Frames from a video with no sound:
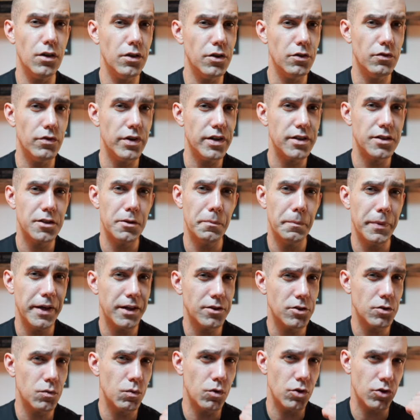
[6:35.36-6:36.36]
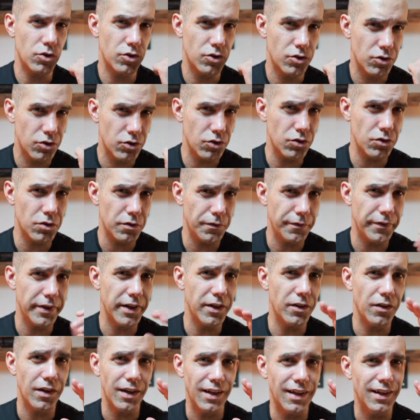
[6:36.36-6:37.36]
On the wrist, the Pixel Watch does
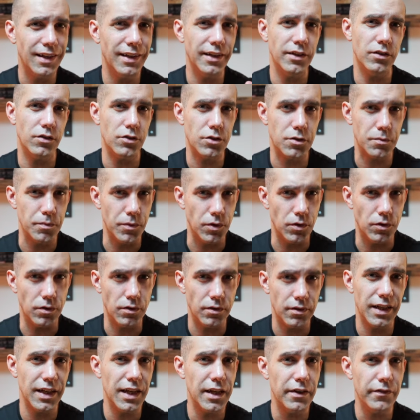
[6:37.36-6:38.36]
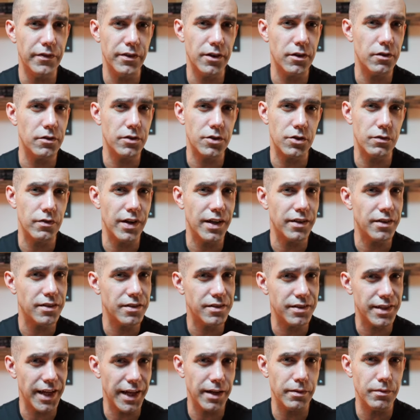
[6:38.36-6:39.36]
feel a little small, even though it's around the
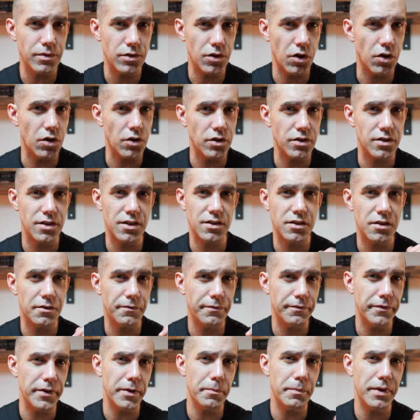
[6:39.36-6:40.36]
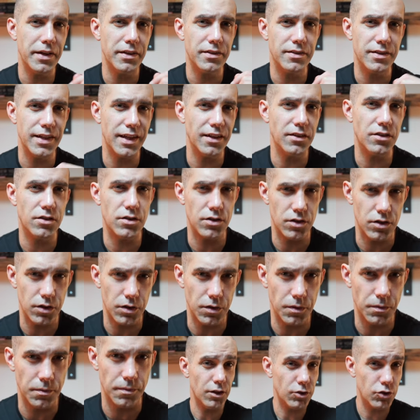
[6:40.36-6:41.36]
same size as the Fitbit Sense
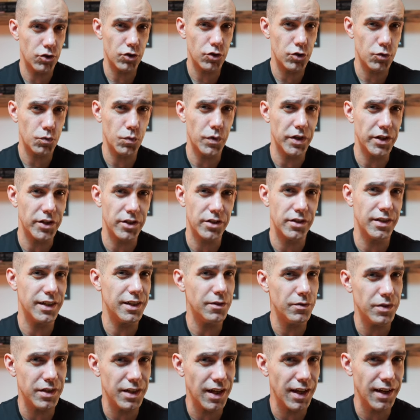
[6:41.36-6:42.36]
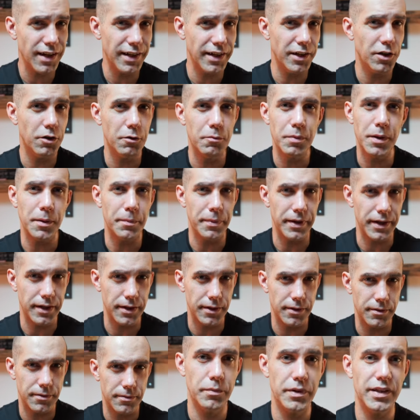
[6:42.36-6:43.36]
2. I just wished it was a little bit bigger.